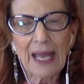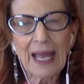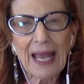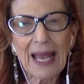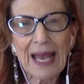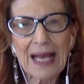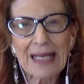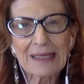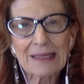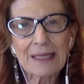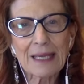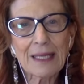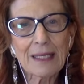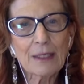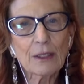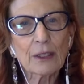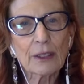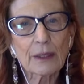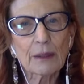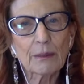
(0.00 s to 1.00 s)
As I
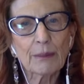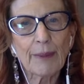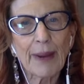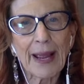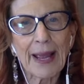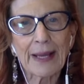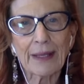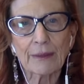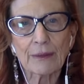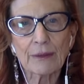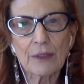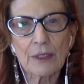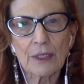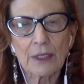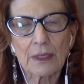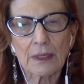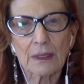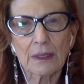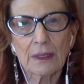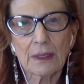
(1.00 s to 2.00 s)
look around,
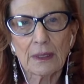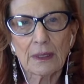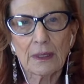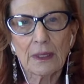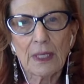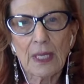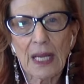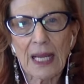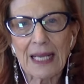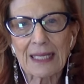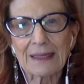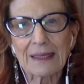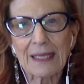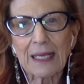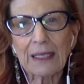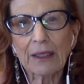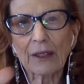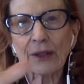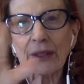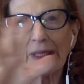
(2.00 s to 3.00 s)
as
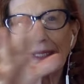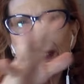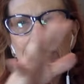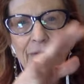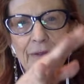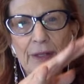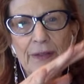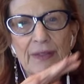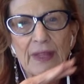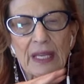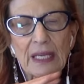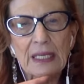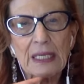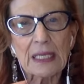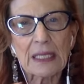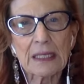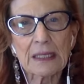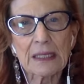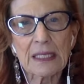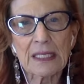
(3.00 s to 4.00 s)
I look at everything
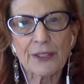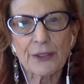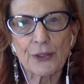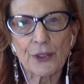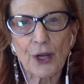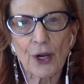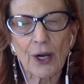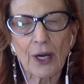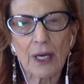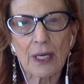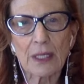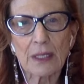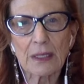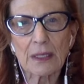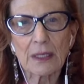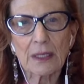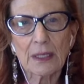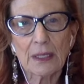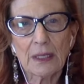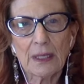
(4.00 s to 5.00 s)
in this
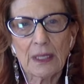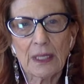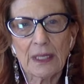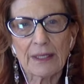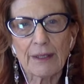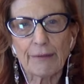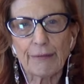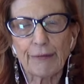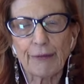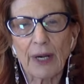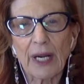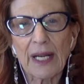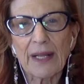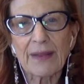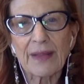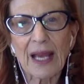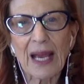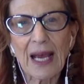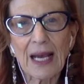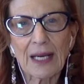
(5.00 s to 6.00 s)
yard, the front of
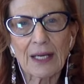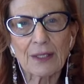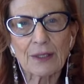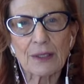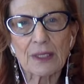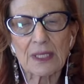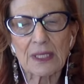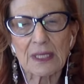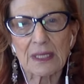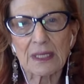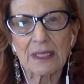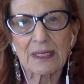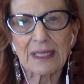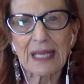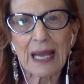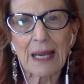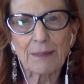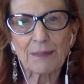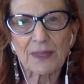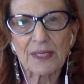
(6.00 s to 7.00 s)
the house, the
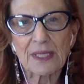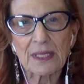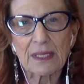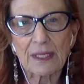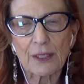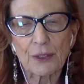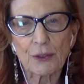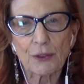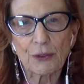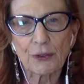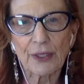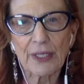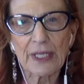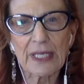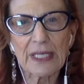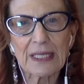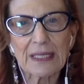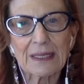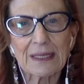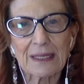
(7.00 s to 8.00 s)
steps, the
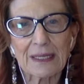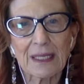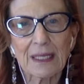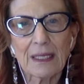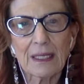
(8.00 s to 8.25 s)
trees.